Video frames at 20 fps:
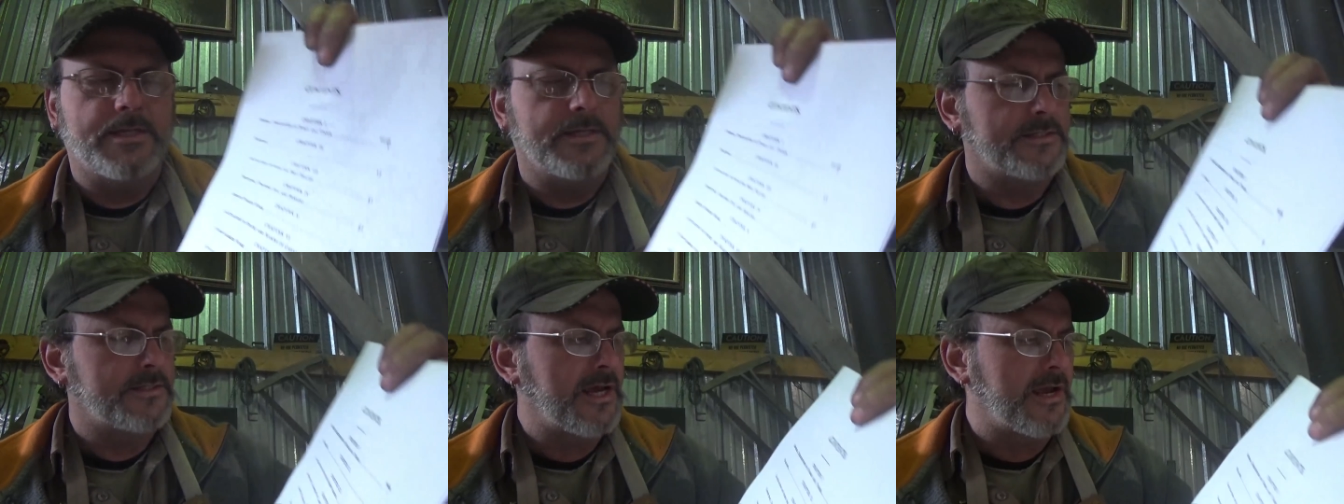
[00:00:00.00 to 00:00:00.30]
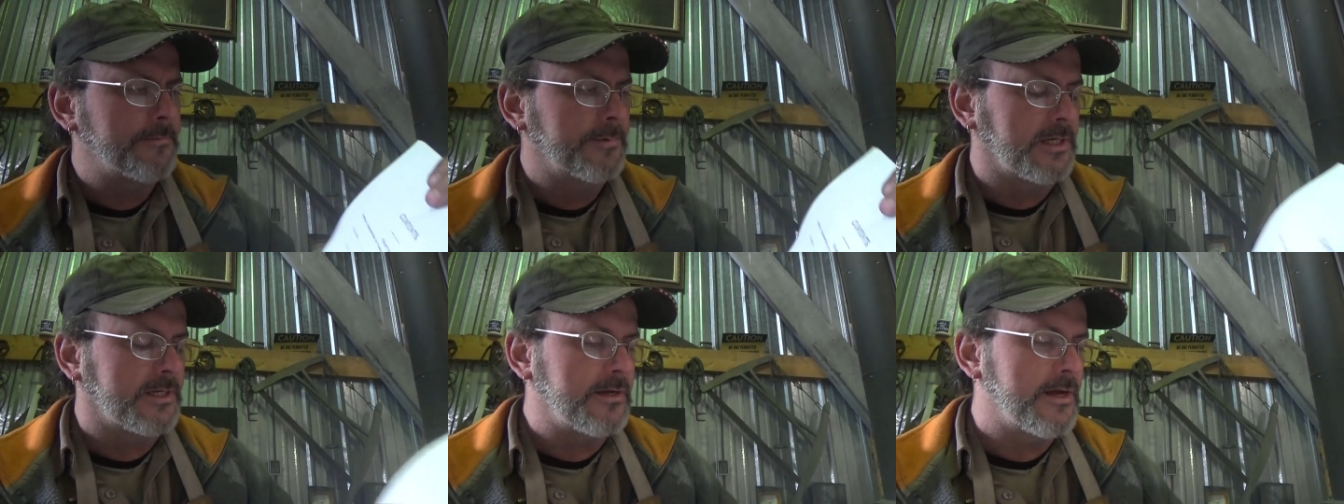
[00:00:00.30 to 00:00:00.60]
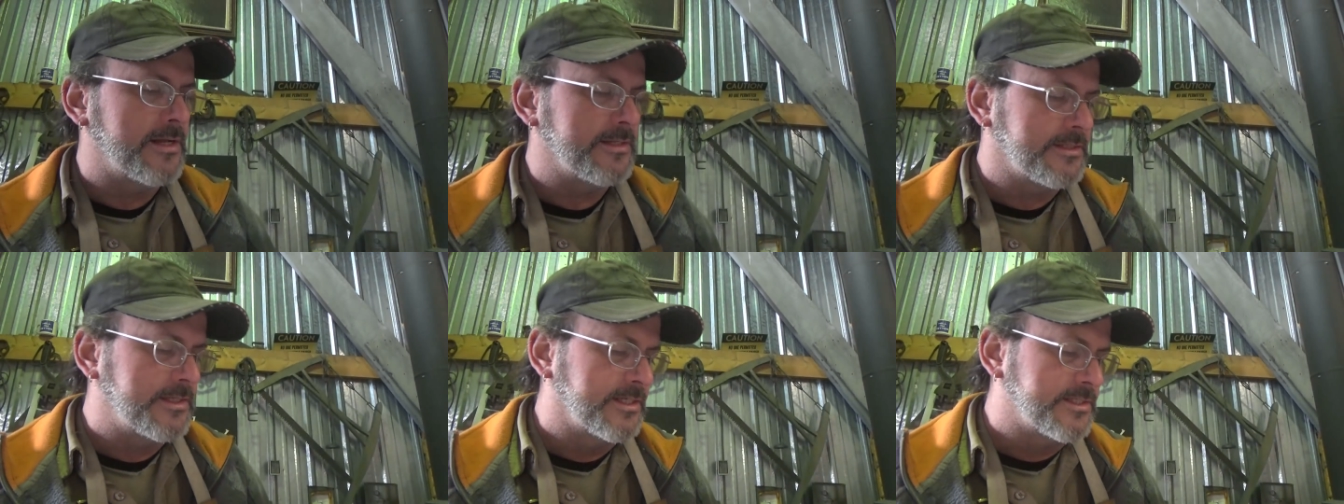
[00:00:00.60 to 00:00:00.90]
table of
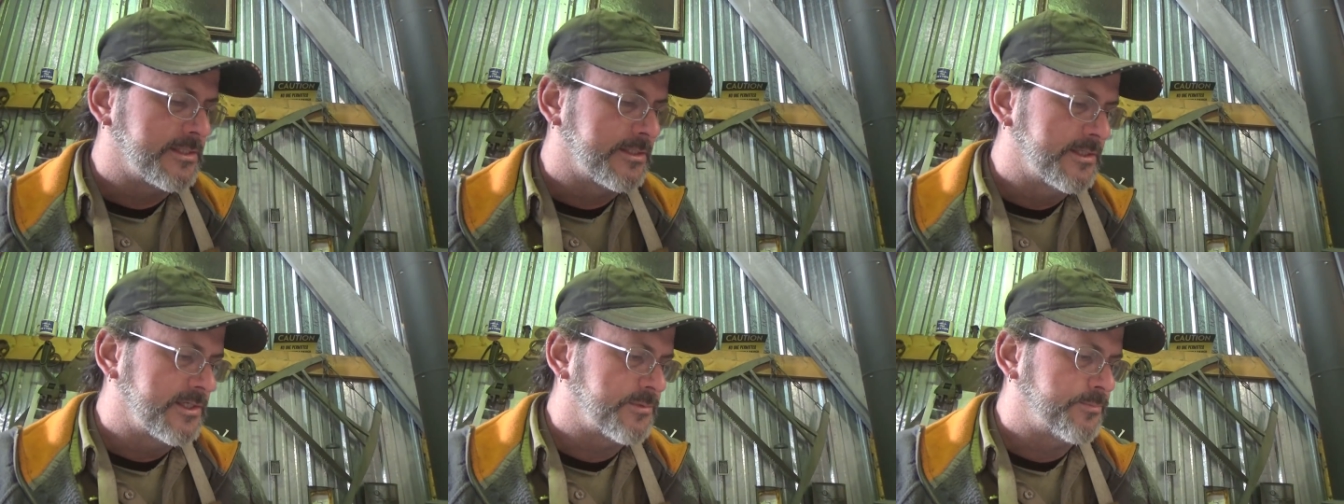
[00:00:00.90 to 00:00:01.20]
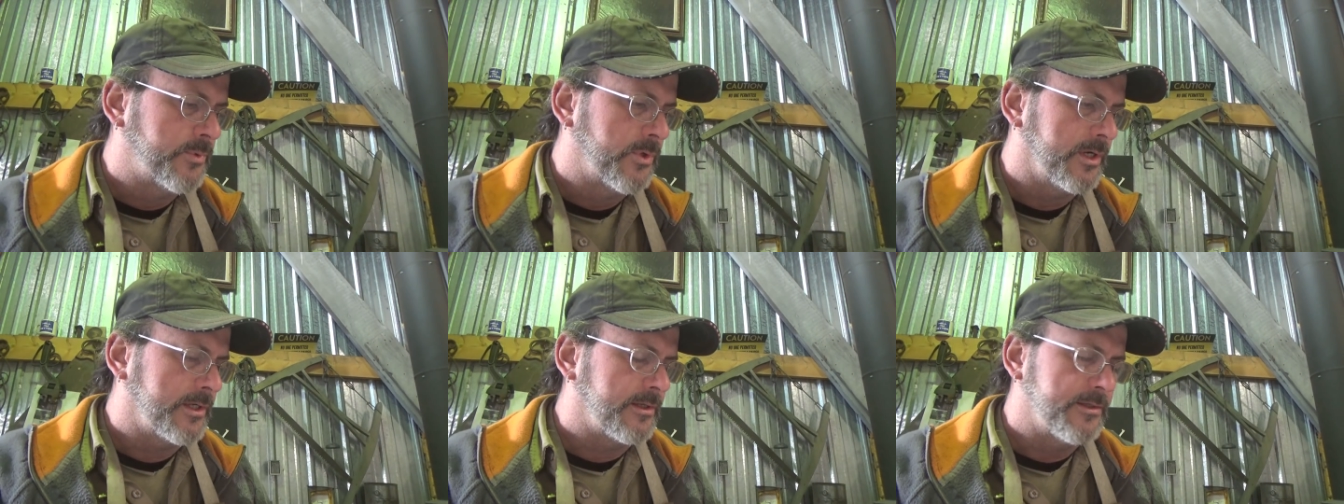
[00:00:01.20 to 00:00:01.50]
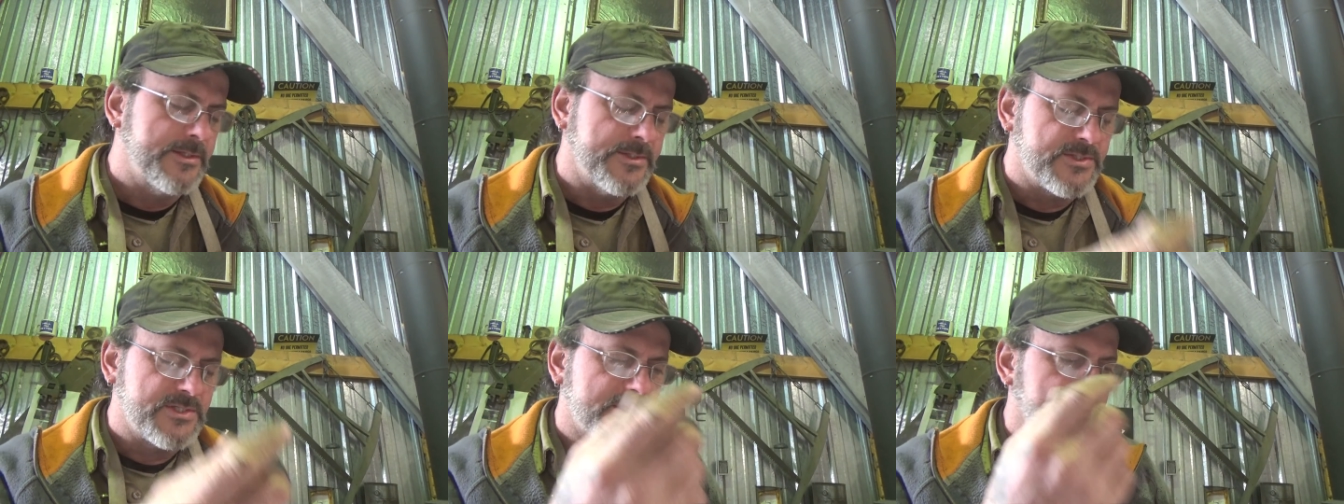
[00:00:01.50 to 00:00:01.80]
contents of this book,
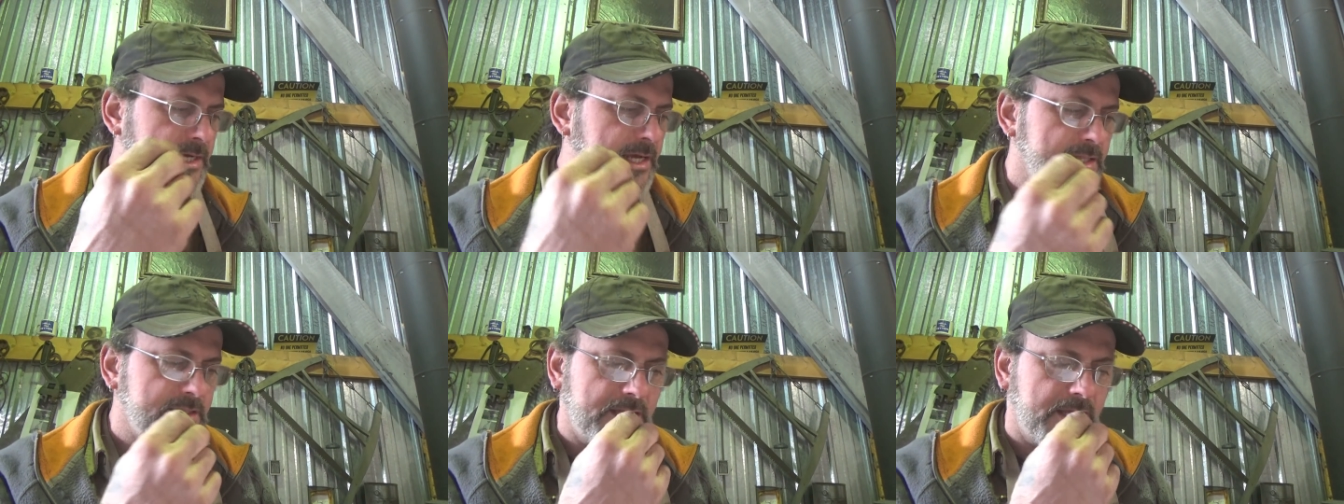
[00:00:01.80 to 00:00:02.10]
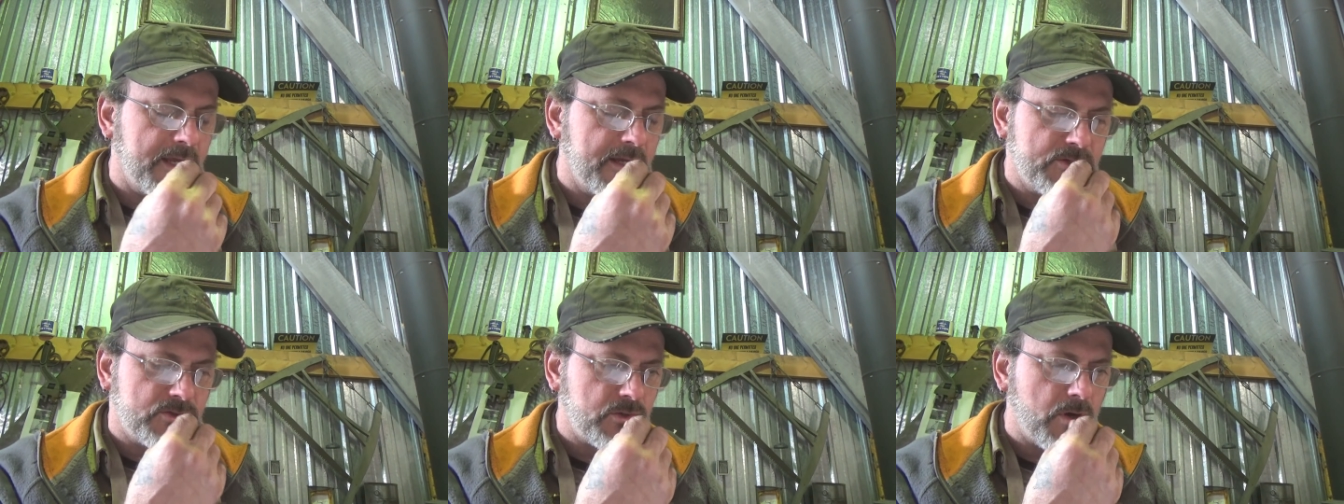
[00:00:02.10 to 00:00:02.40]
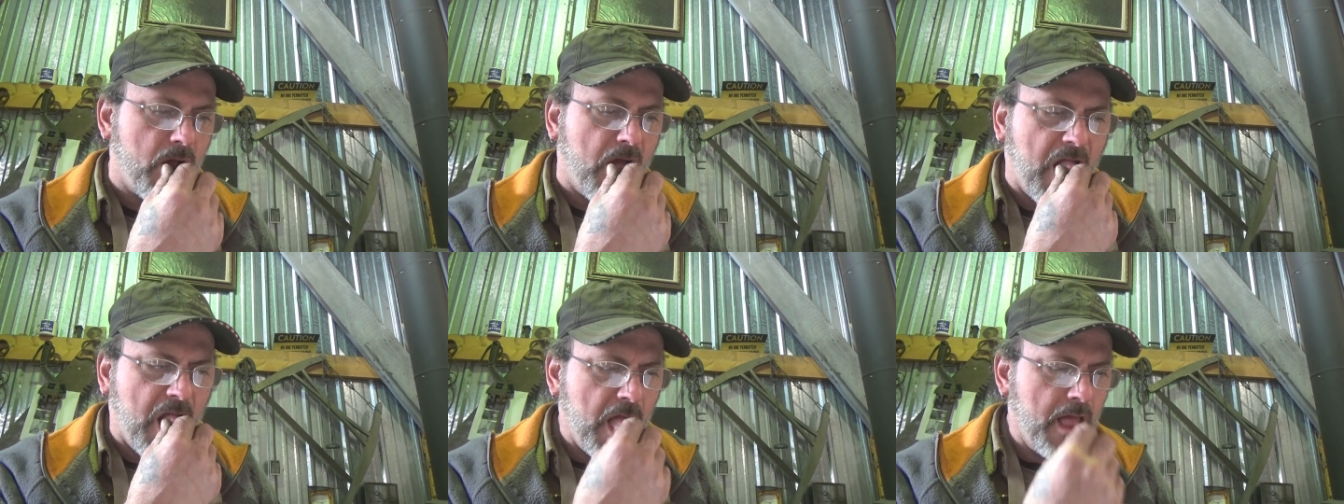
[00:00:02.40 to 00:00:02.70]
and this is, again, the
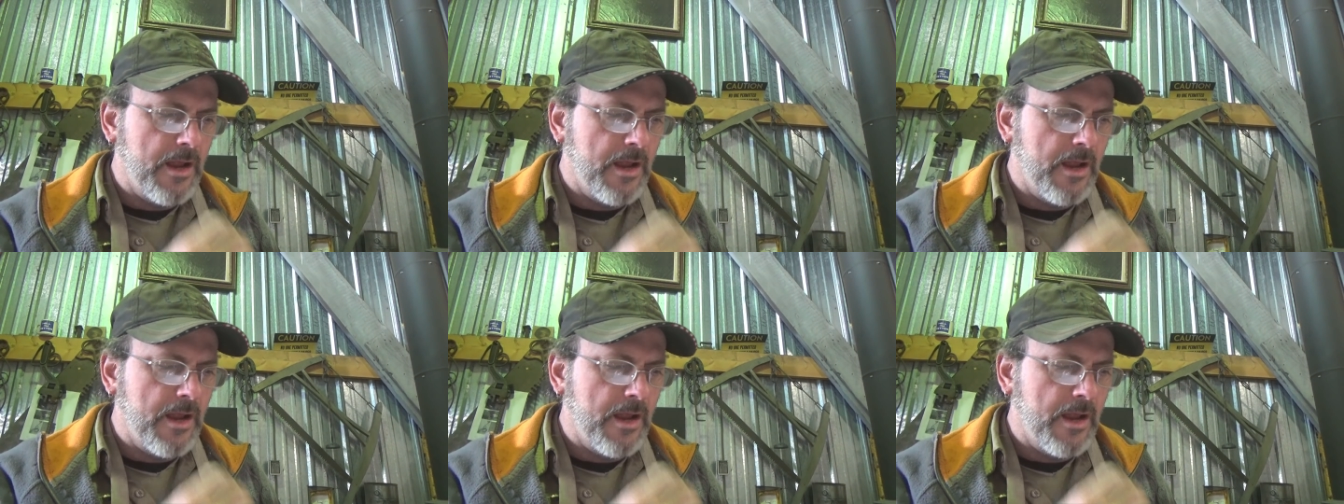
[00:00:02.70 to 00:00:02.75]
intro.